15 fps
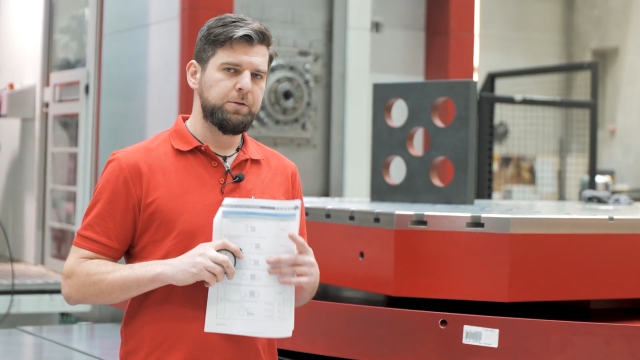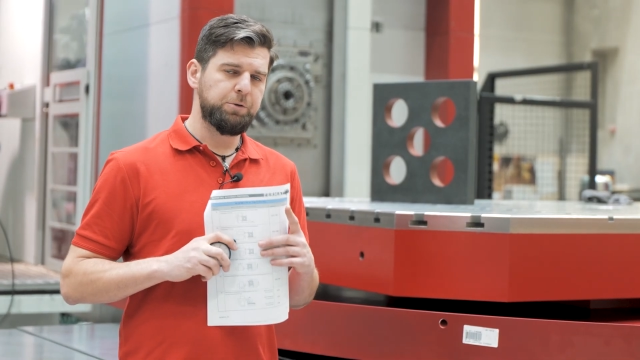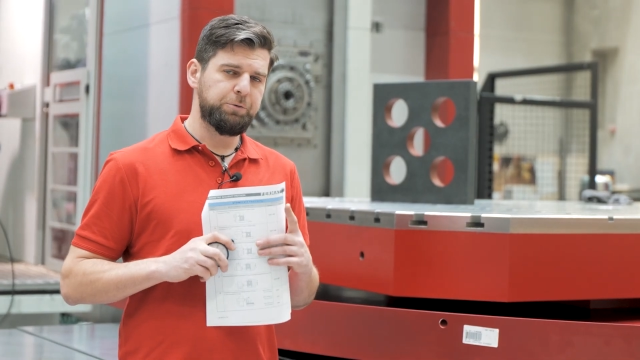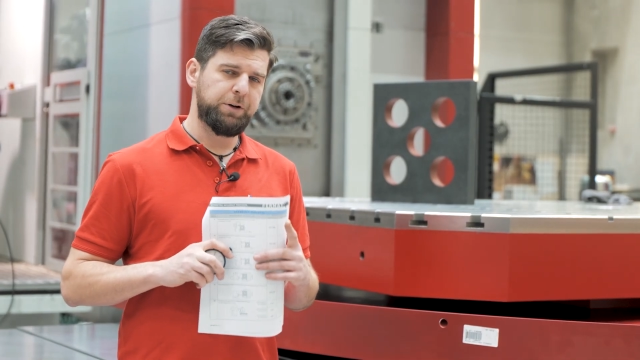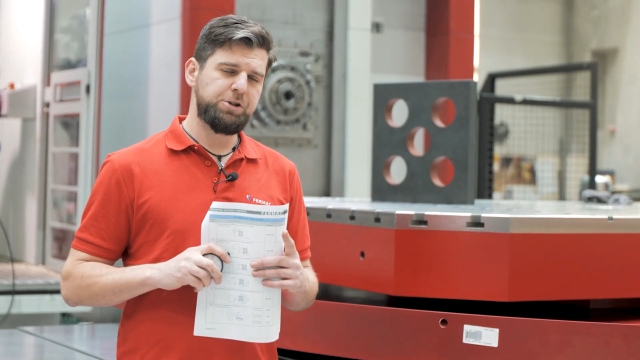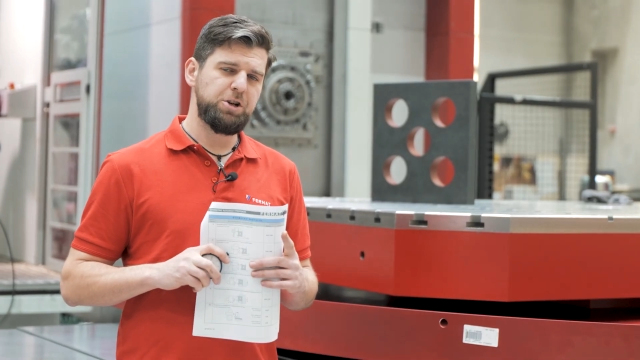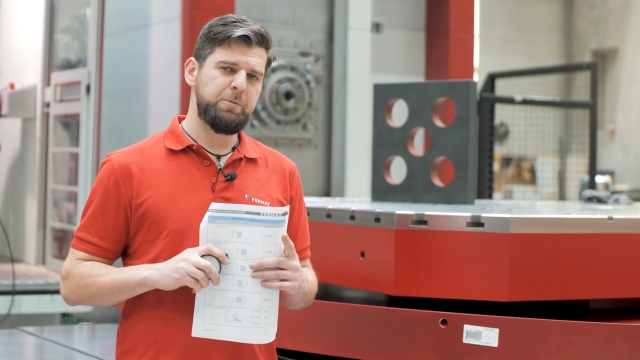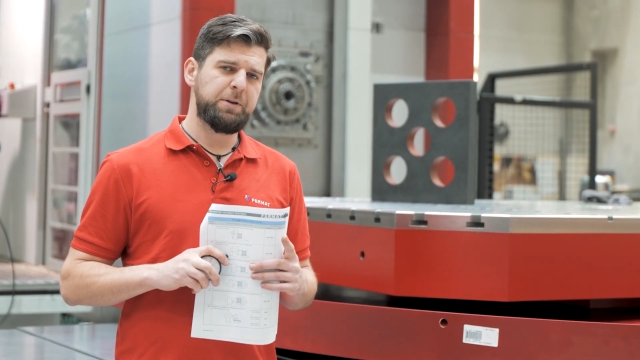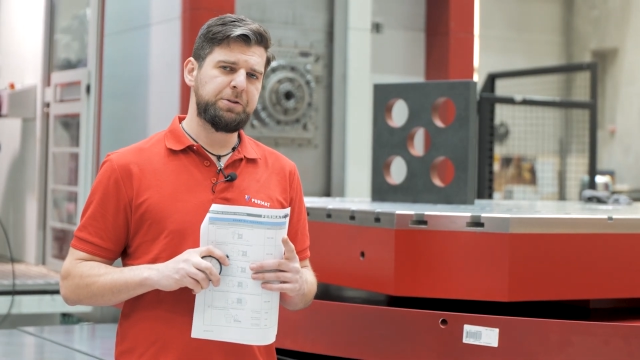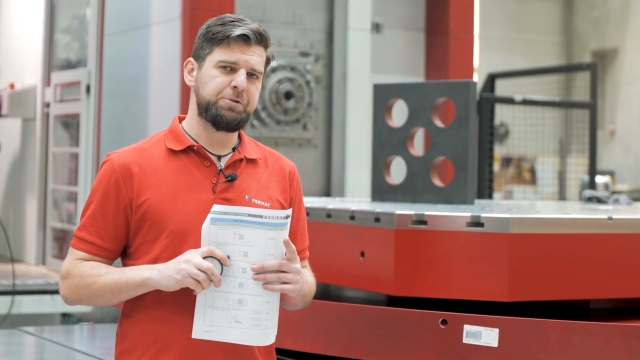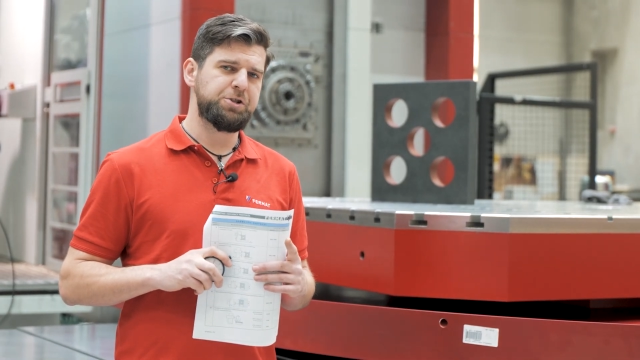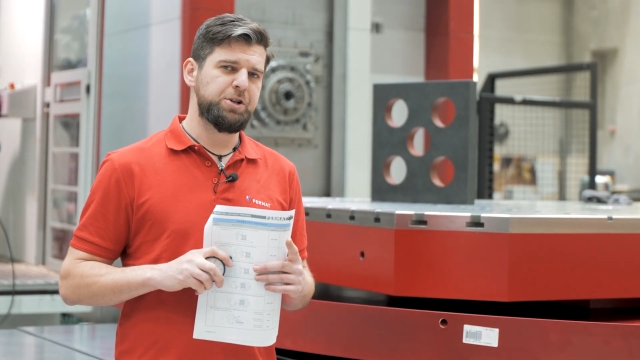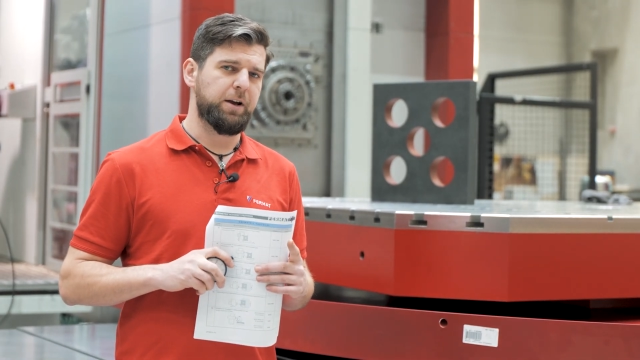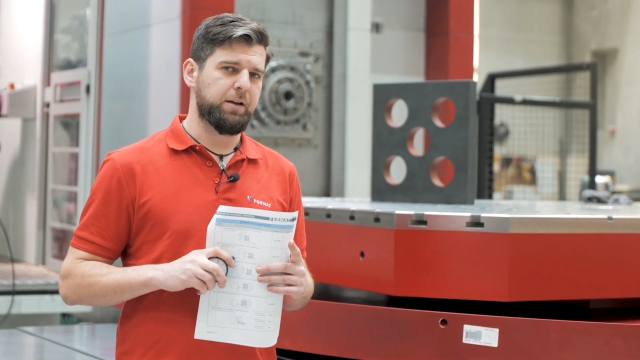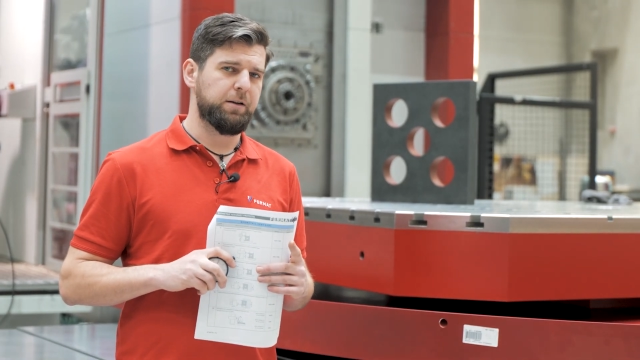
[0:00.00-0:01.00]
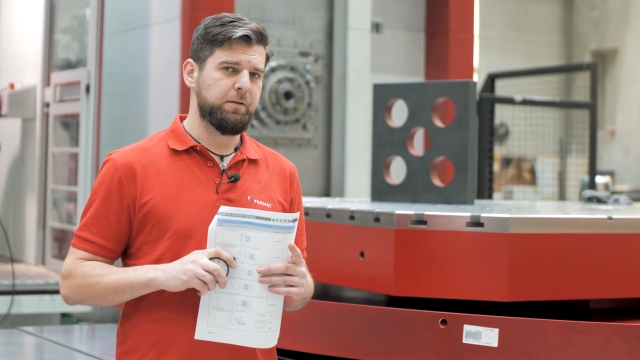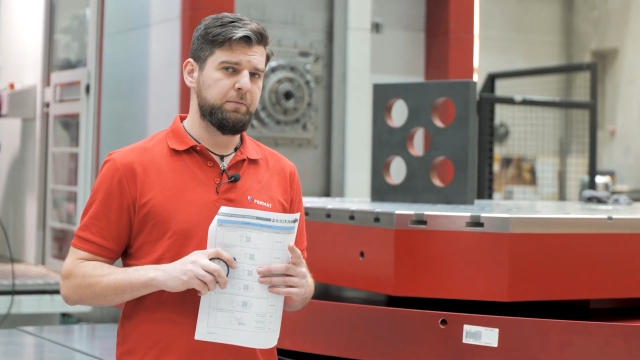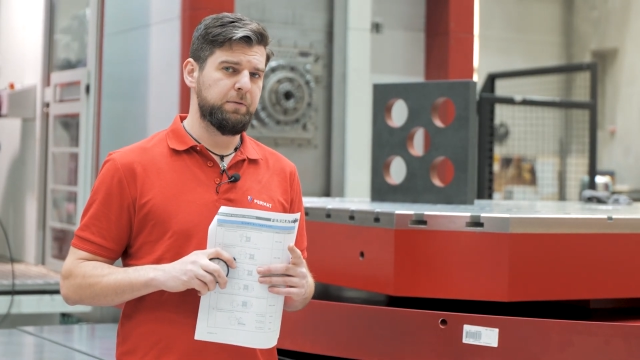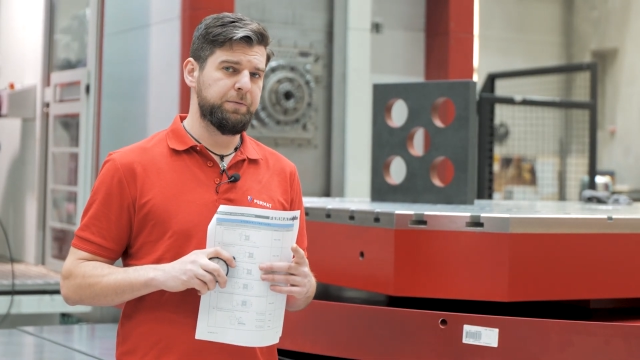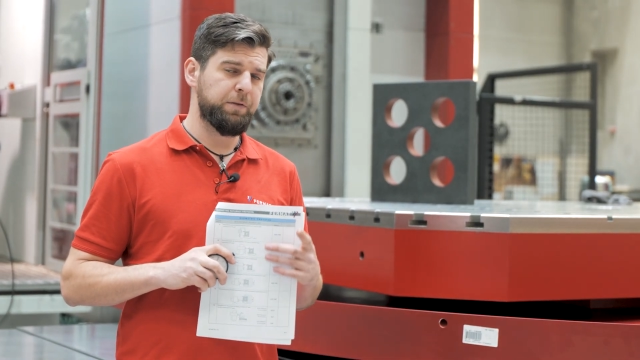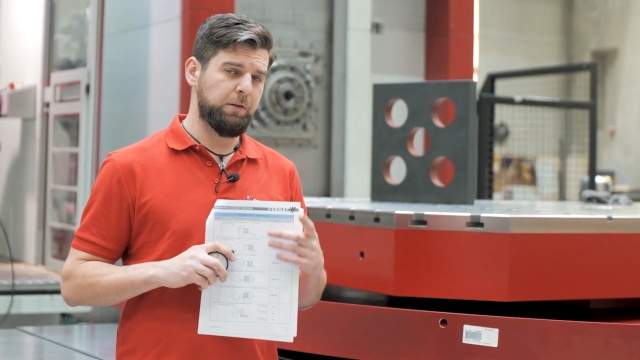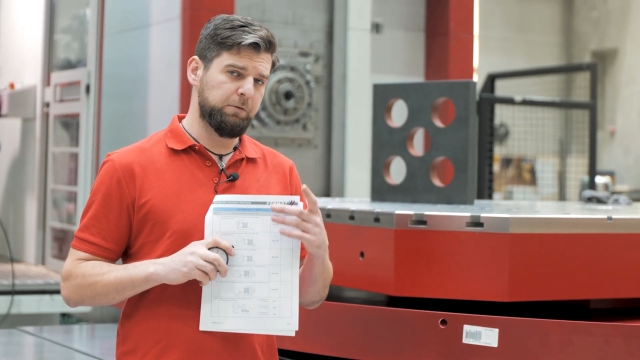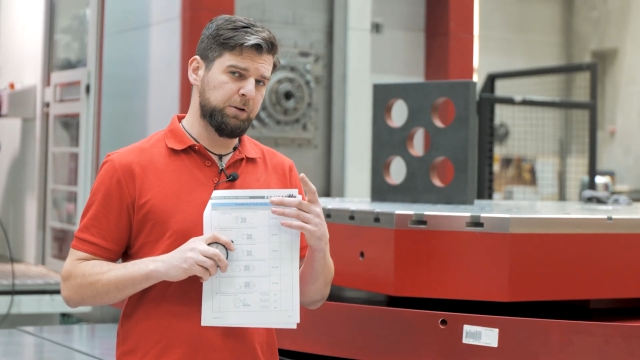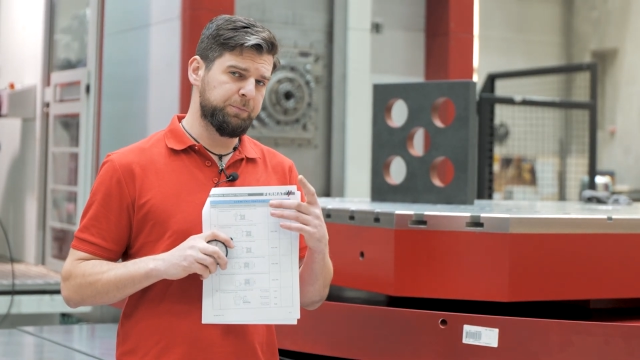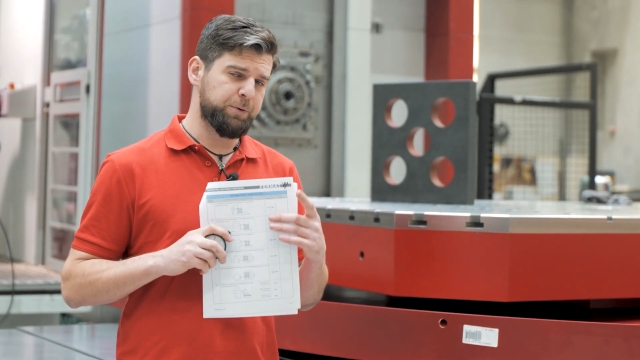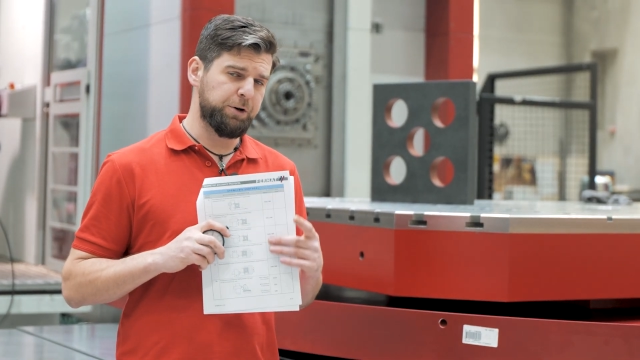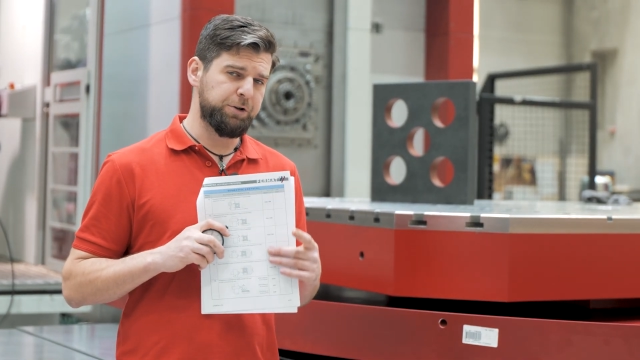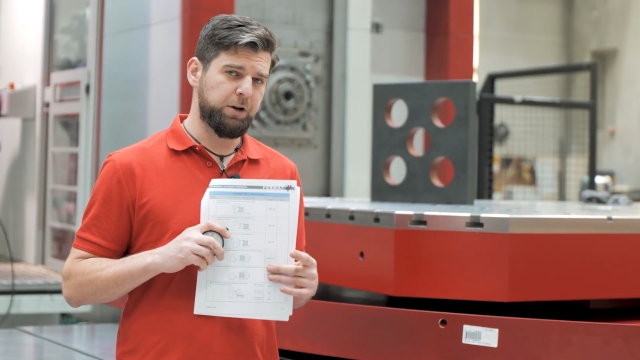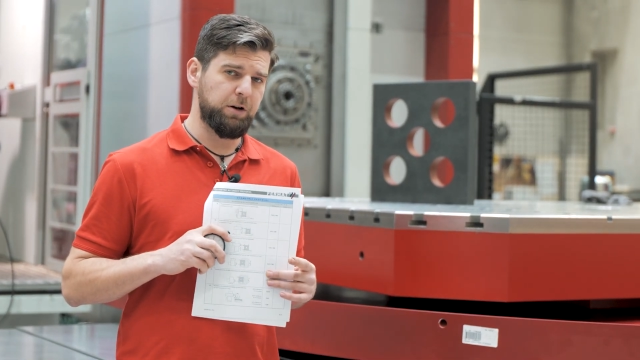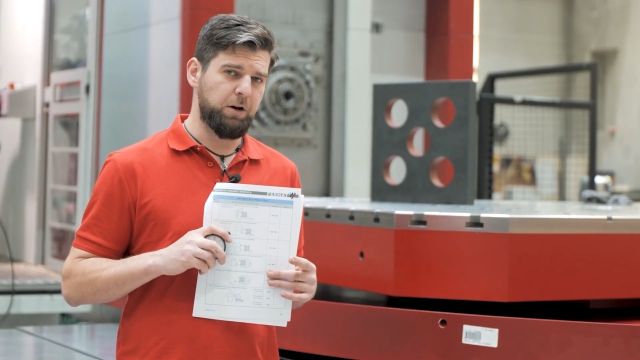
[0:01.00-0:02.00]
During geometry check, we follow the
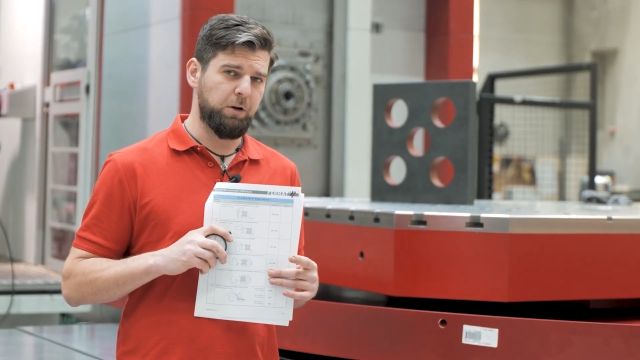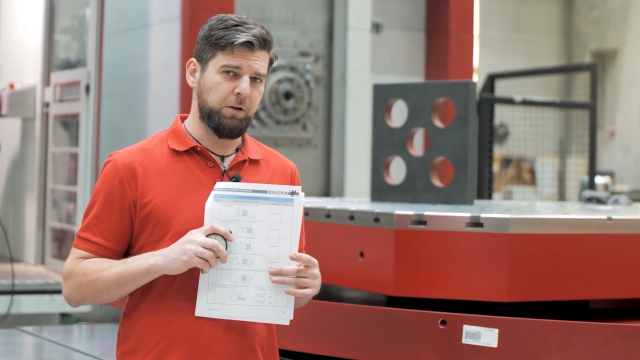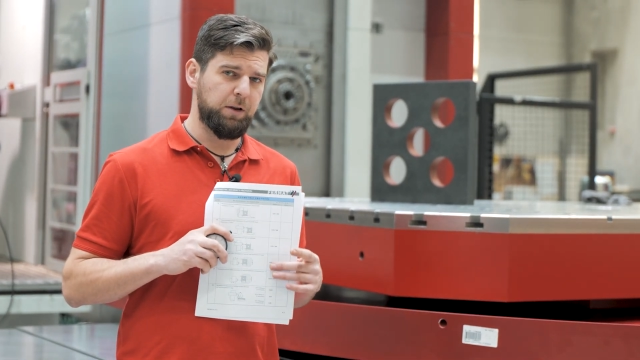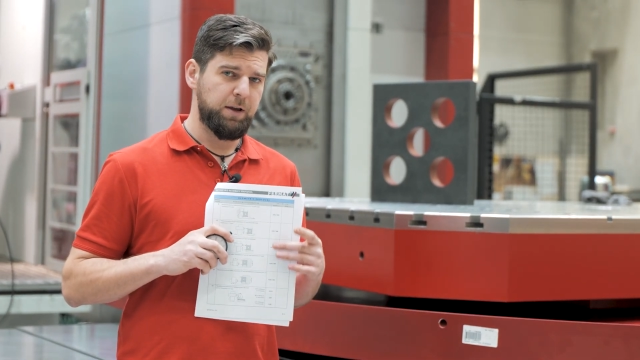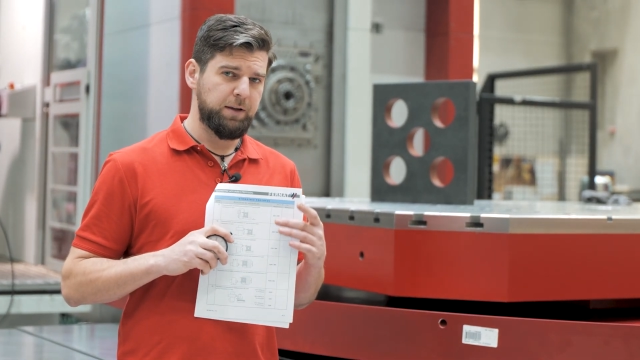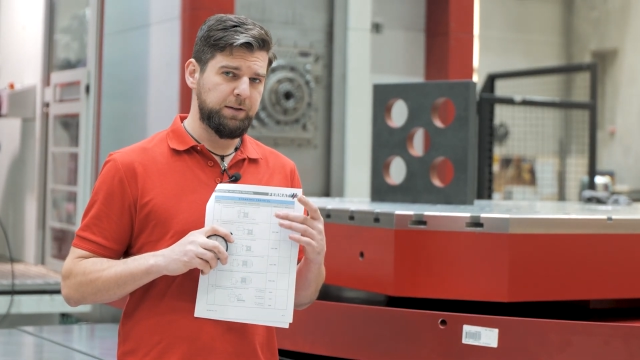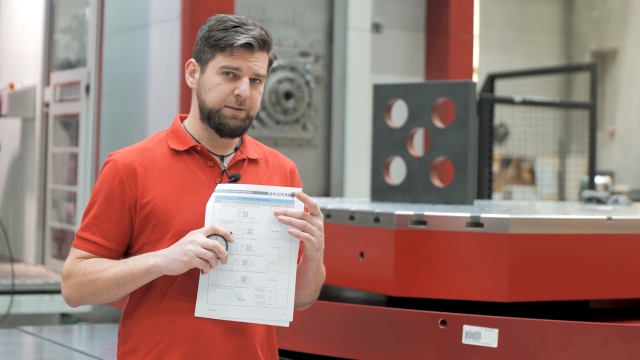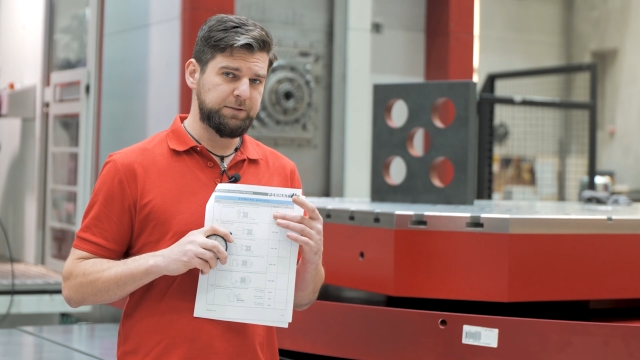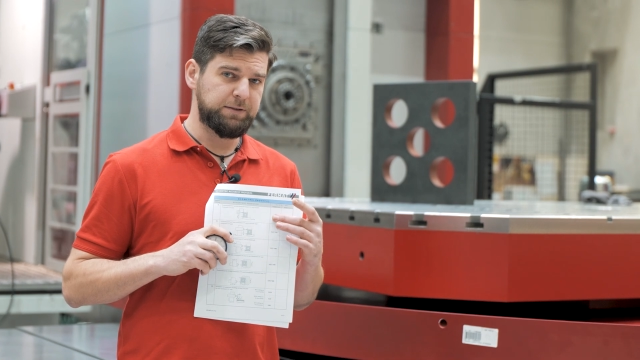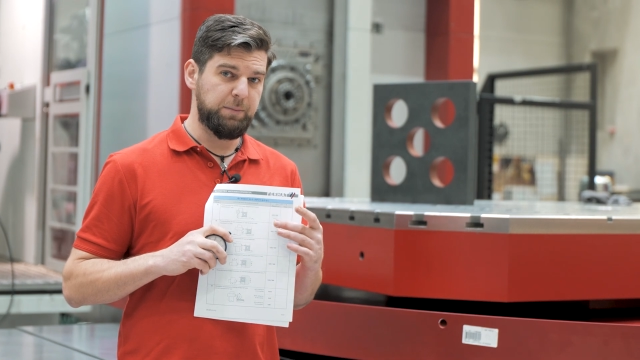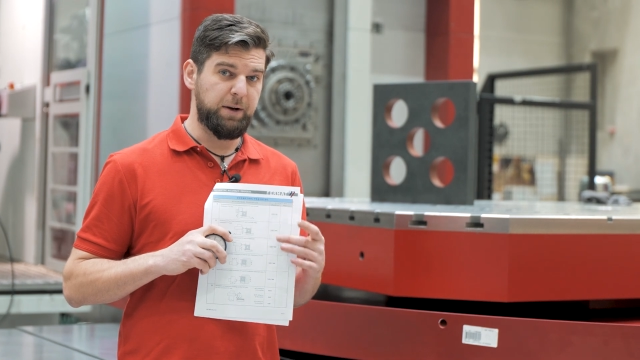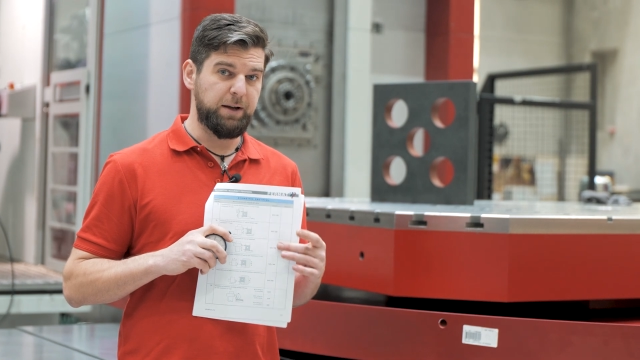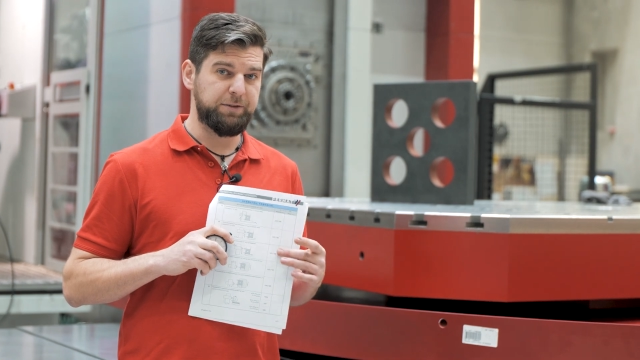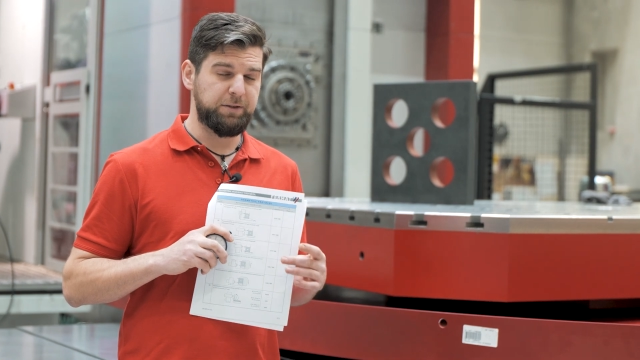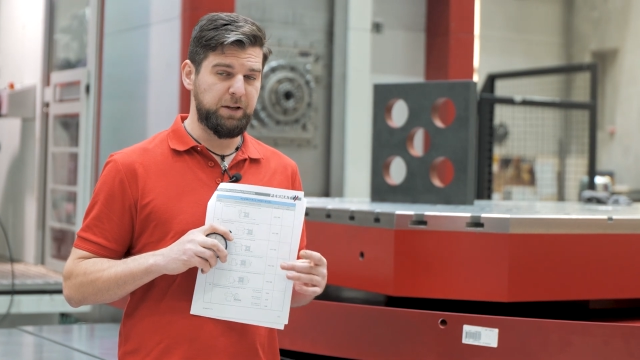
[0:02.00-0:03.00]
protocol step by